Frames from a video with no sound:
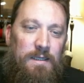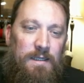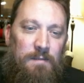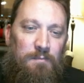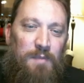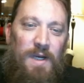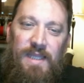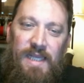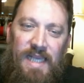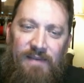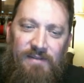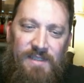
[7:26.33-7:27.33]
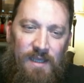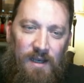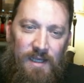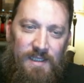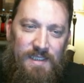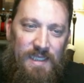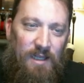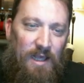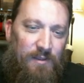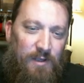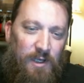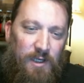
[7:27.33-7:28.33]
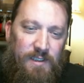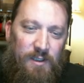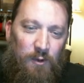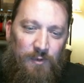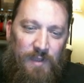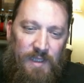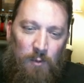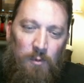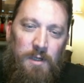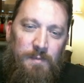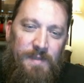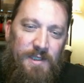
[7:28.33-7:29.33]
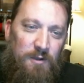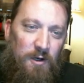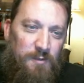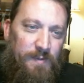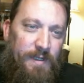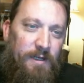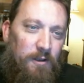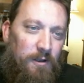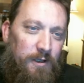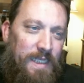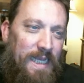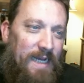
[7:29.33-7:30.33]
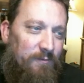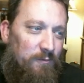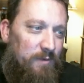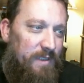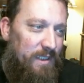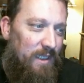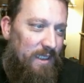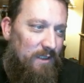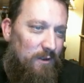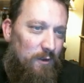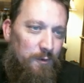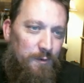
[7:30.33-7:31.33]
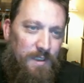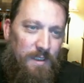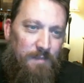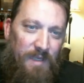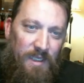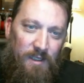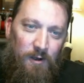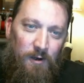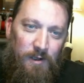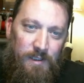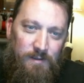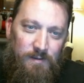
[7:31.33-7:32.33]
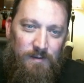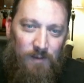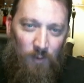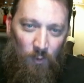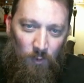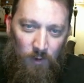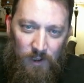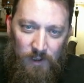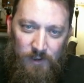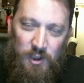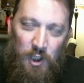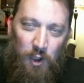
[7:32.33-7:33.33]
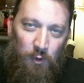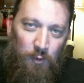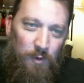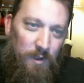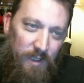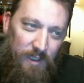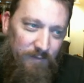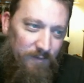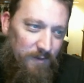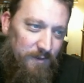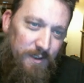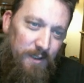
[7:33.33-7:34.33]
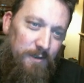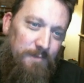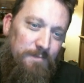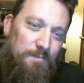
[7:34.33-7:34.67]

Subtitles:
But they gave it to us. I don't think they wanted to be charged by all our cavalry and like lose a Mega Gargant or 2 in the first turn.